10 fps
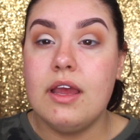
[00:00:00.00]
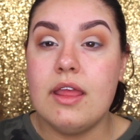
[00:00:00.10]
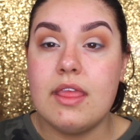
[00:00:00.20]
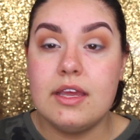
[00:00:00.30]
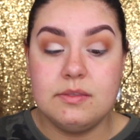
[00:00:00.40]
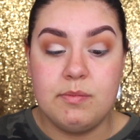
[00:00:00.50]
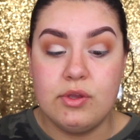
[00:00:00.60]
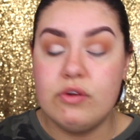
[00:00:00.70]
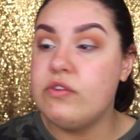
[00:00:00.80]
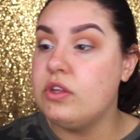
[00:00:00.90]
And that is
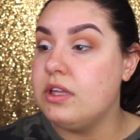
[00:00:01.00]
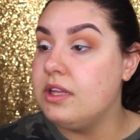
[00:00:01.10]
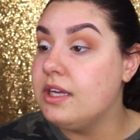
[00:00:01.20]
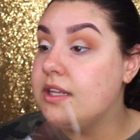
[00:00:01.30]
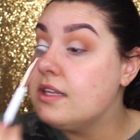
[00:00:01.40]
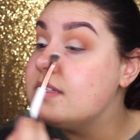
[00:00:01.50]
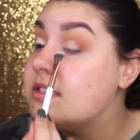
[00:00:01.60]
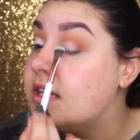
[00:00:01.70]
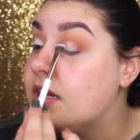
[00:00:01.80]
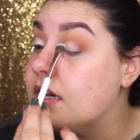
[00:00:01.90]
beautiful on the lid, that's
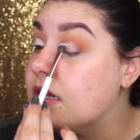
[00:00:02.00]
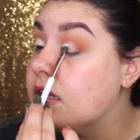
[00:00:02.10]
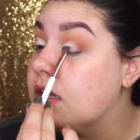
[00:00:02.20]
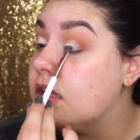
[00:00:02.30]
stunning.